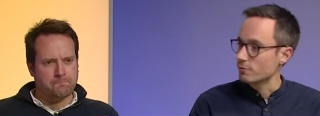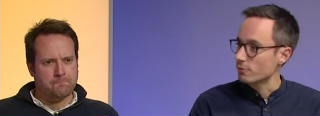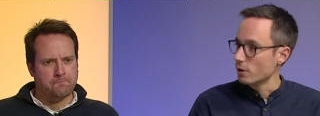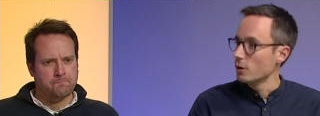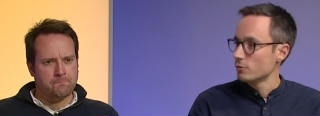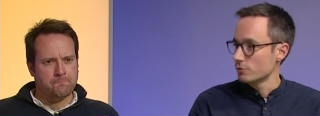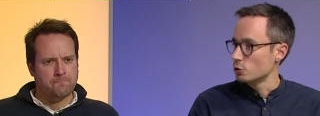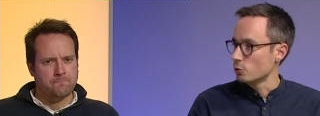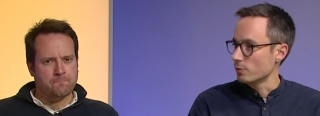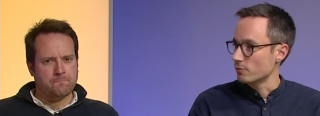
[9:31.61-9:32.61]
Speaker 1: for, for
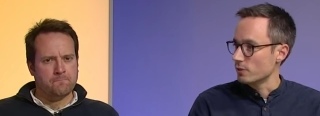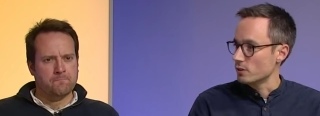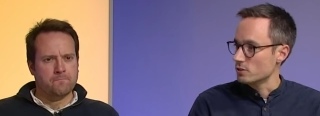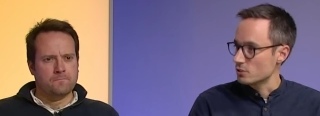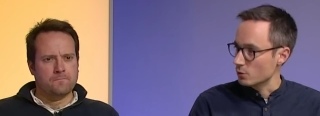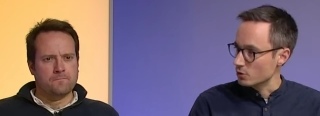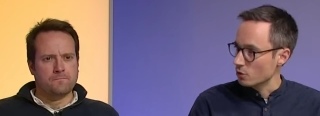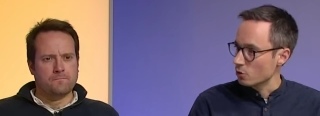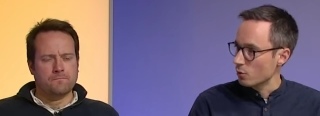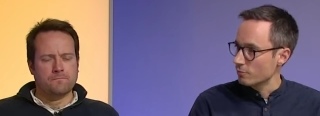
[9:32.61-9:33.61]
jumping fences. So he's
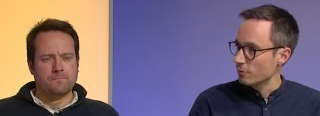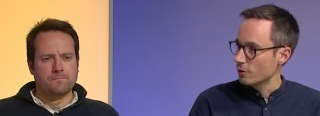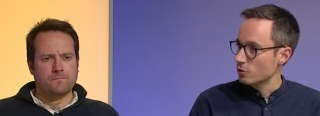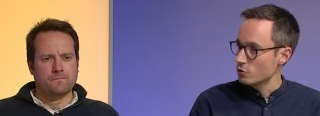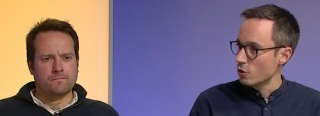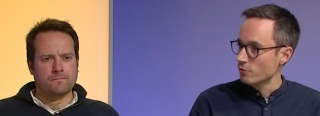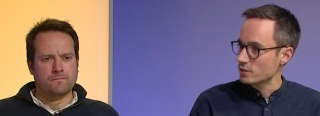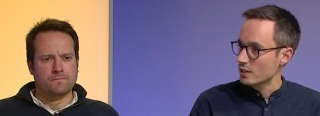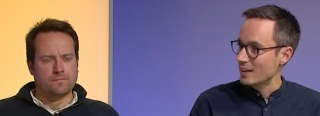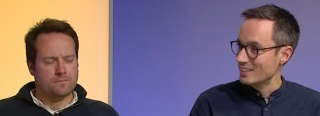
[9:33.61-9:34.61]
another one for
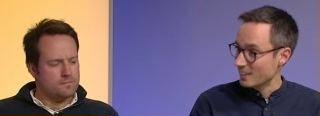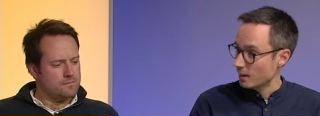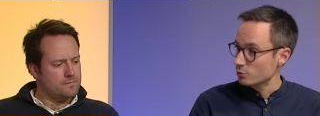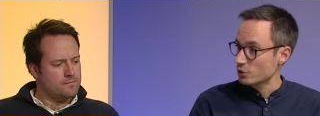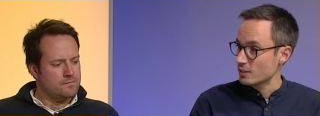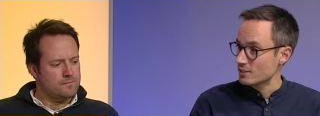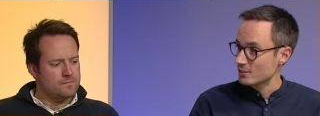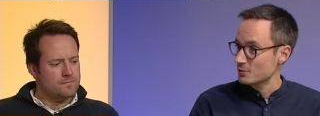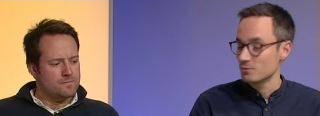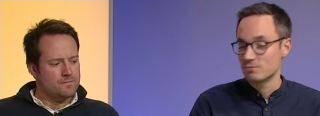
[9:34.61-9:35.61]
novice handicap
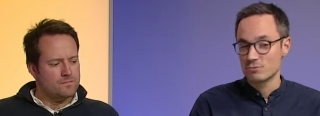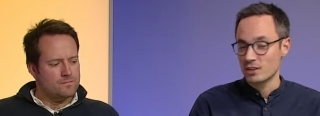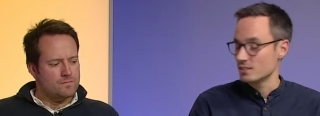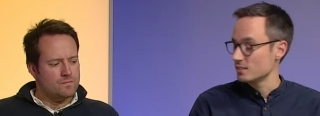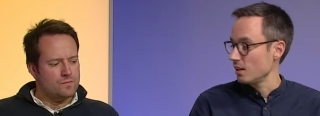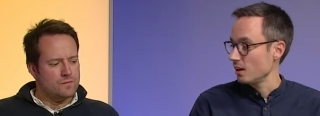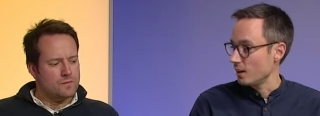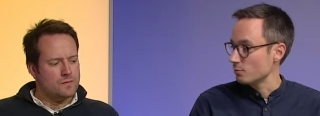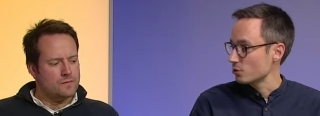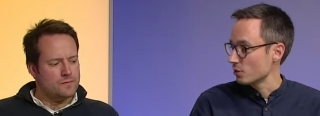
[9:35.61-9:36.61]
chases, races that I
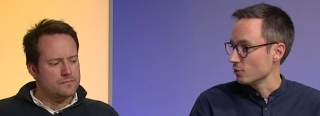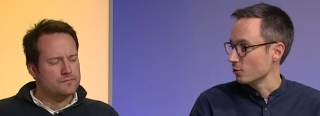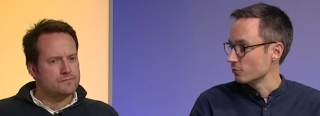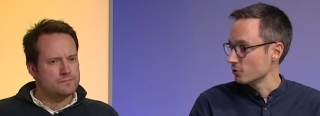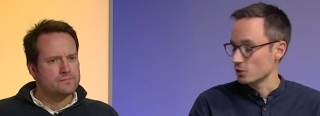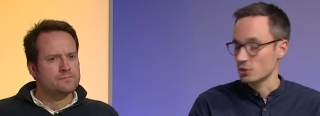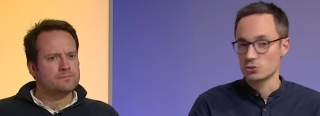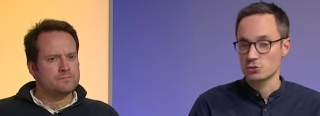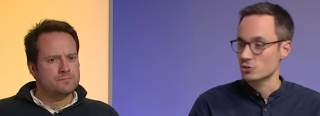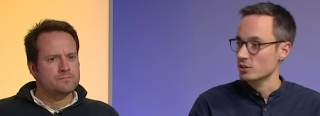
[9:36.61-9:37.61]
absolutely love because you
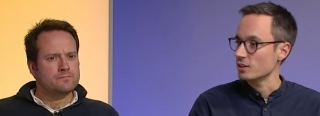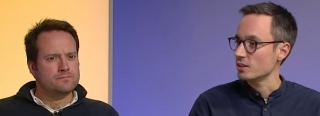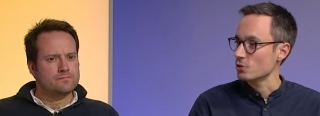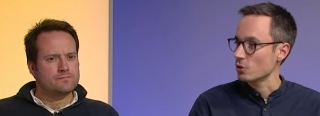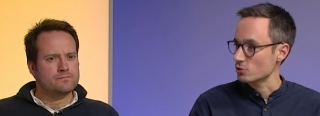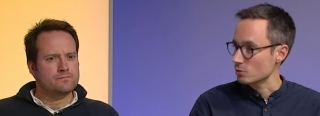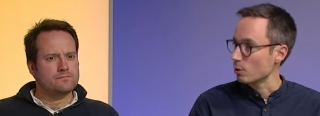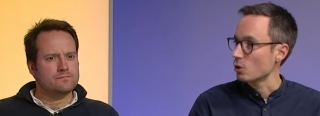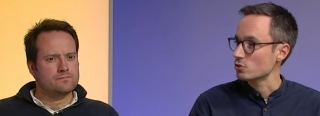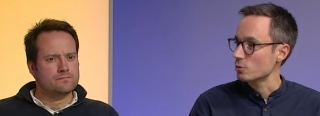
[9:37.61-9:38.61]
can just see these horses
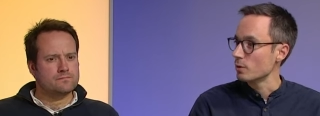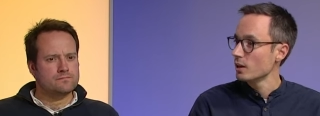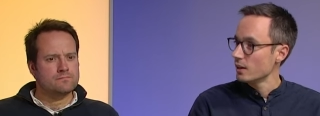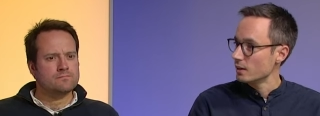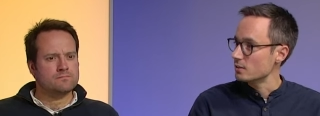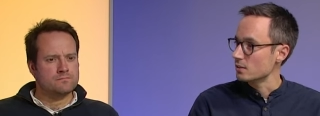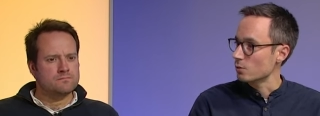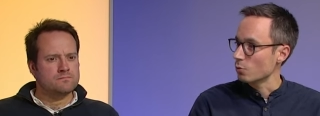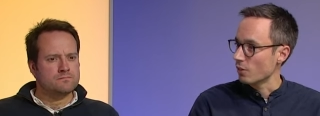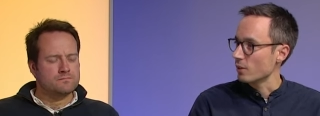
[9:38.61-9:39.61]
blossom into
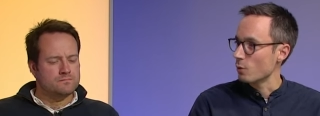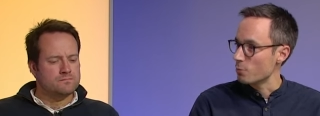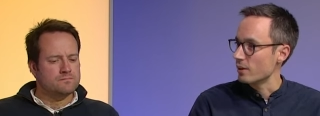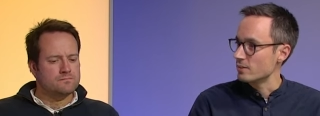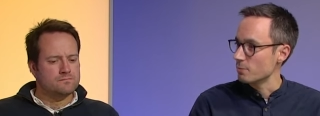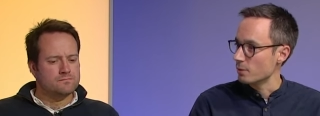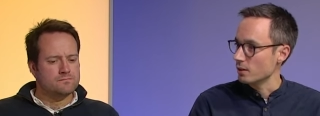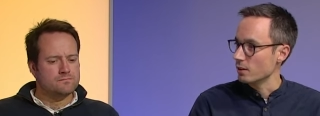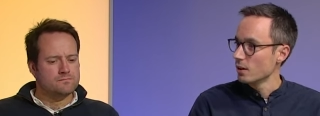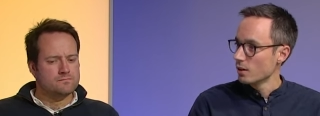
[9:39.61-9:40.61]
what they were bred to
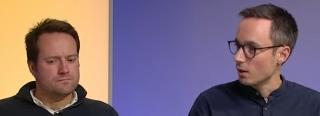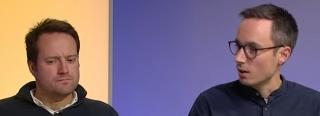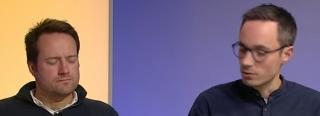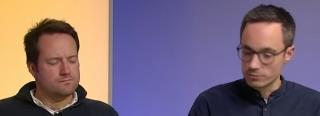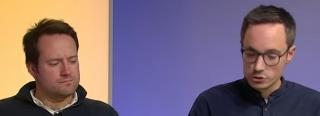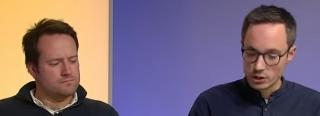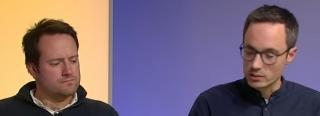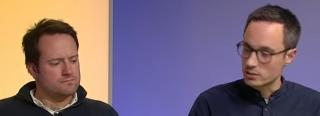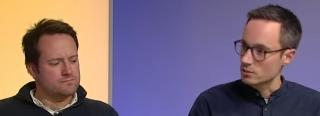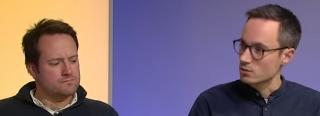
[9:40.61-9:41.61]
be, uh,
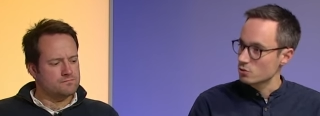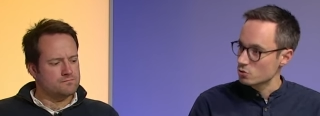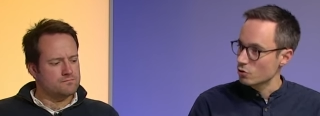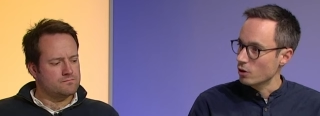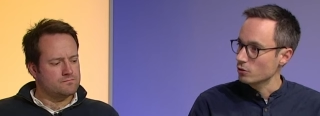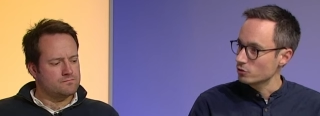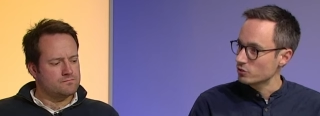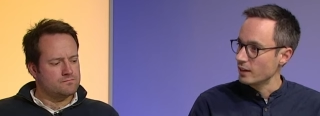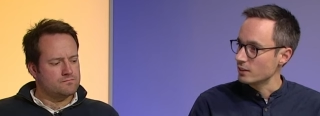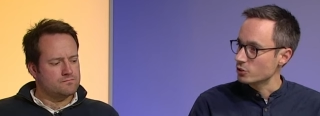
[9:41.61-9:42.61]
chasers, strong
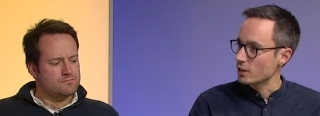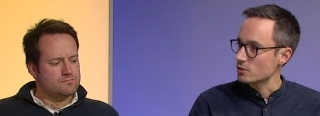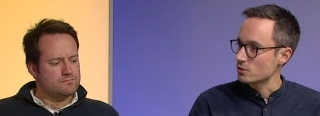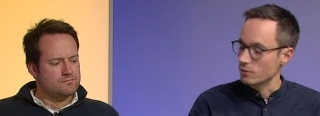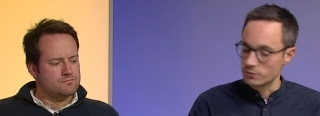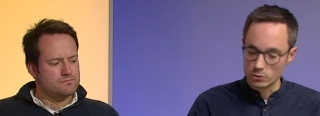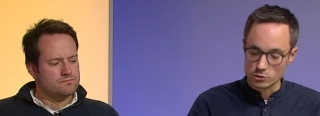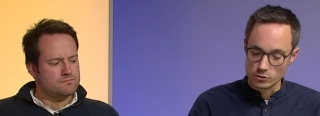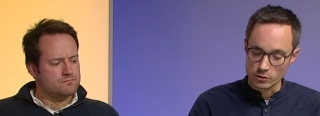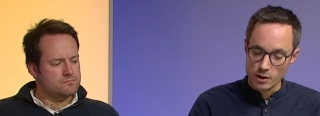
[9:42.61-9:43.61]
staying chasers of the
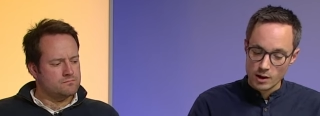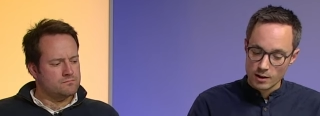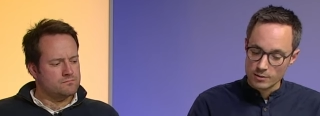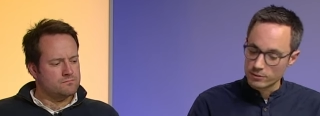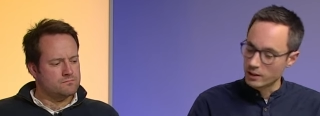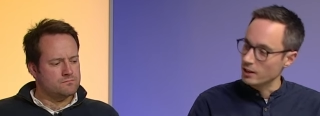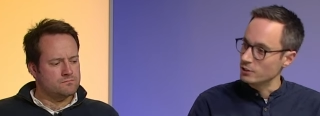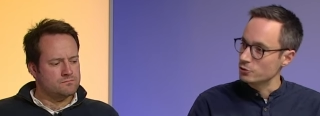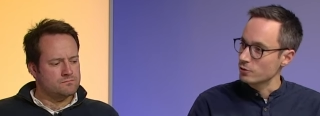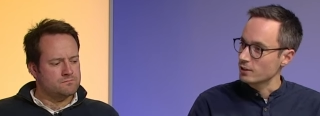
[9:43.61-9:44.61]
future. And hopefully
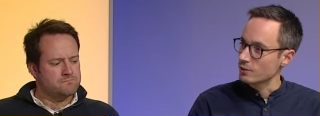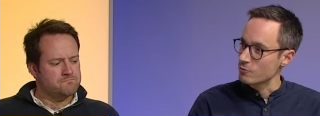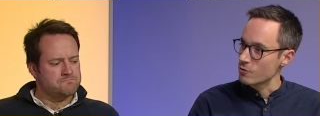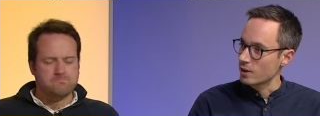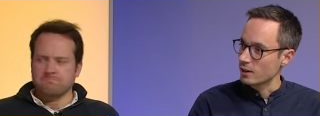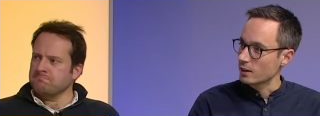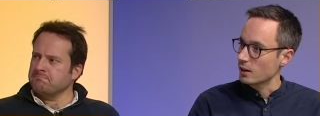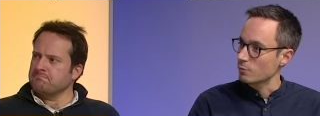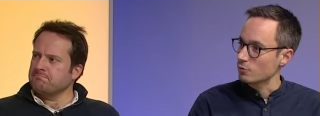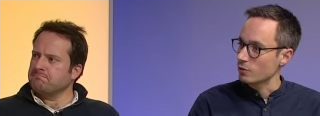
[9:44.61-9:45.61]
East Street can really
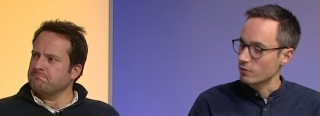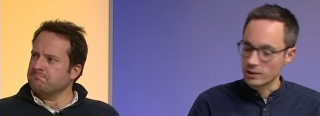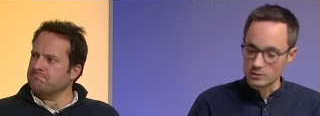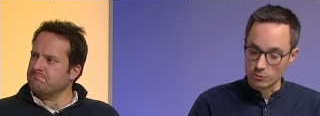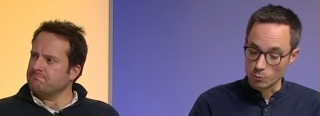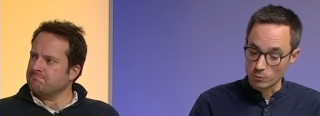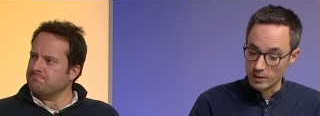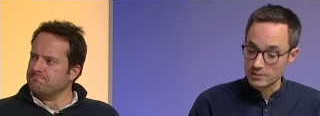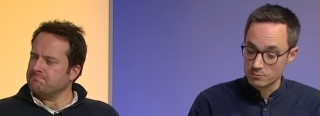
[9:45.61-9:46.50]
climb through the ranks from is